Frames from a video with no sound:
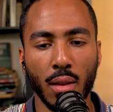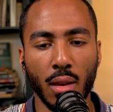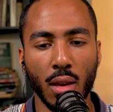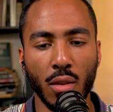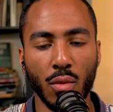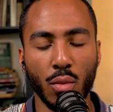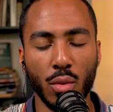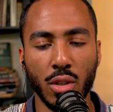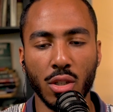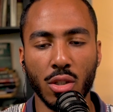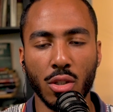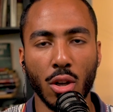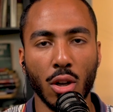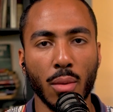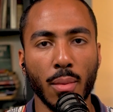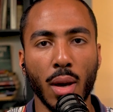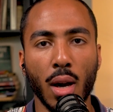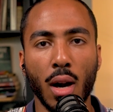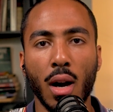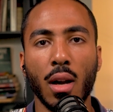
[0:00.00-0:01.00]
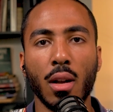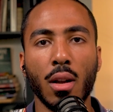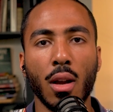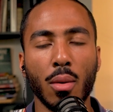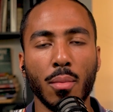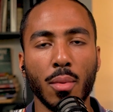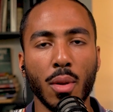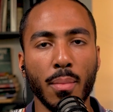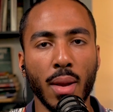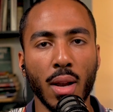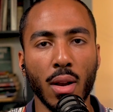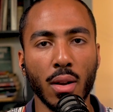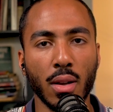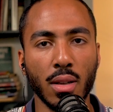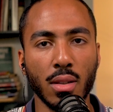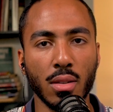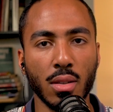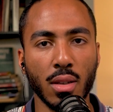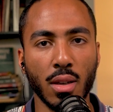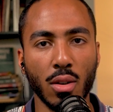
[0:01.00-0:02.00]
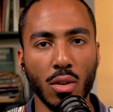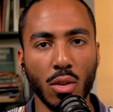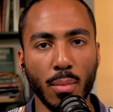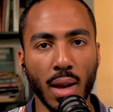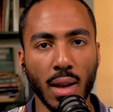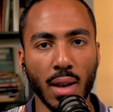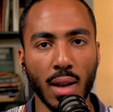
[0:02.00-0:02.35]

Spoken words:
if we just talk about unarmed Americans killed by